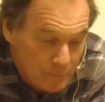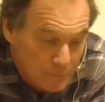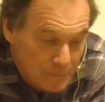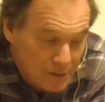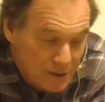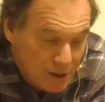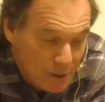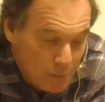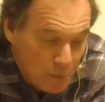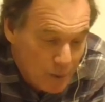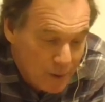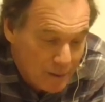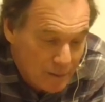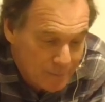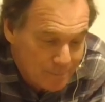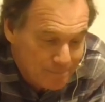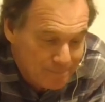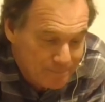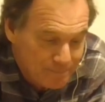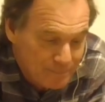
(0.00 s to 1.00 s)
somewhere,
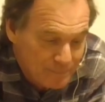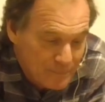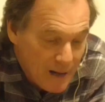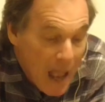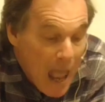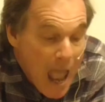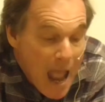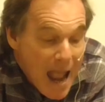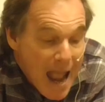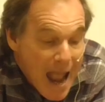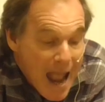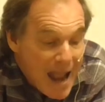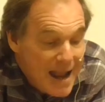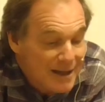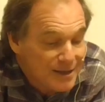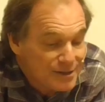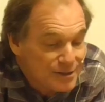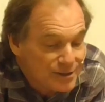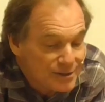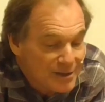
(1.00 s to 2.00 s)

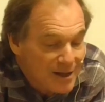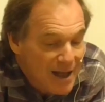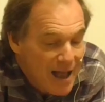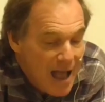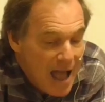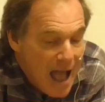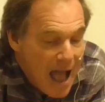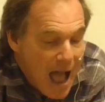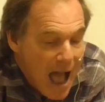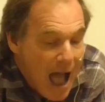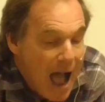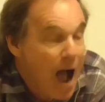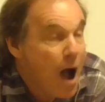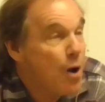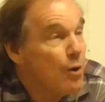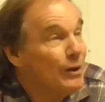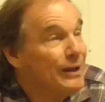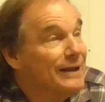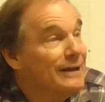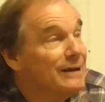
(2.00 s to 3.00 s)
is
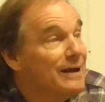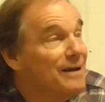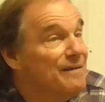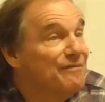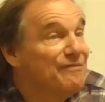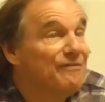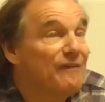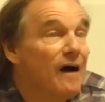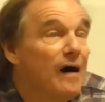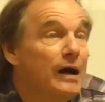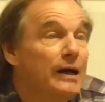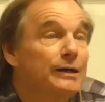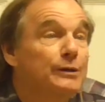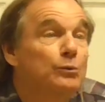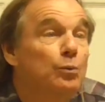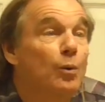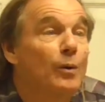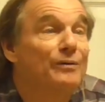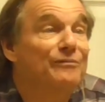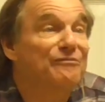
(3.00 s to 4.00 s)
How Can I Find
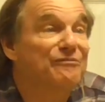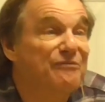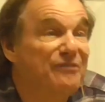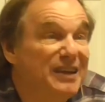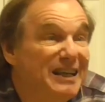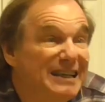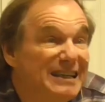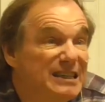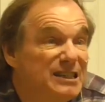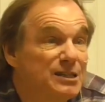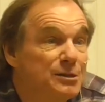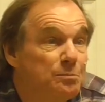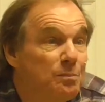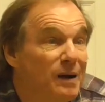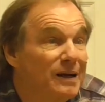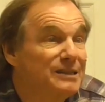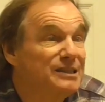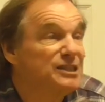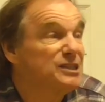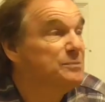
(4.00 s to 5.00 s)
What Feeds
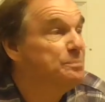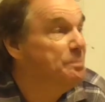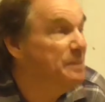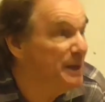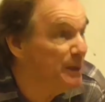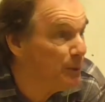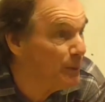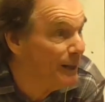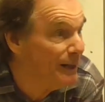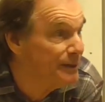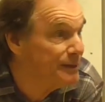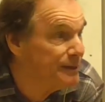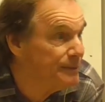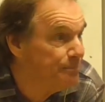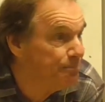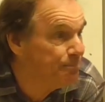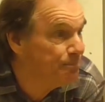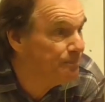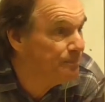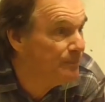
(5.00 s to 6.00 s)
My Spirit?
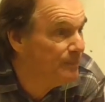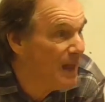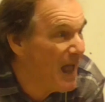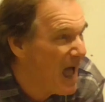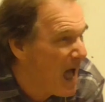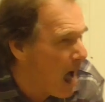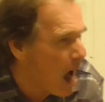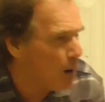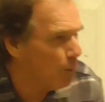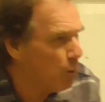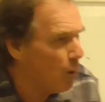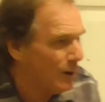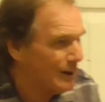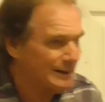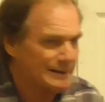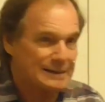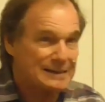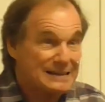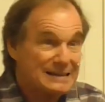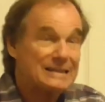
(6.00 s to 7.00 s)
I
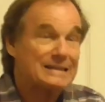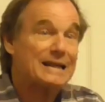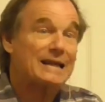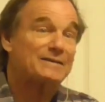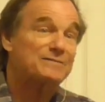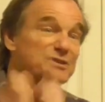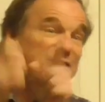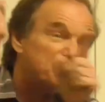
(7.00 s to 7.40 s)
wanted, instead of